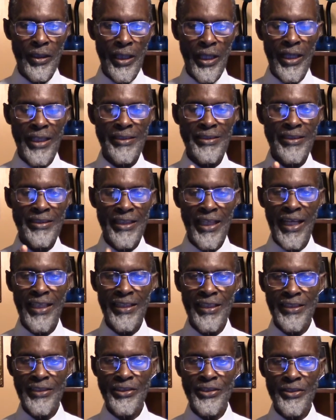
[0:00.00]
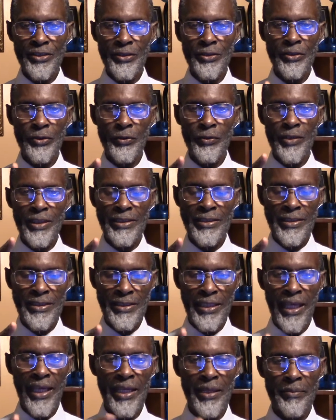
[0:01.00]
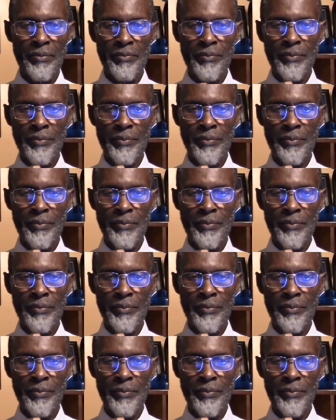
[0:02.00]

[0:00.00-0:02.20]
are challenged to do the same.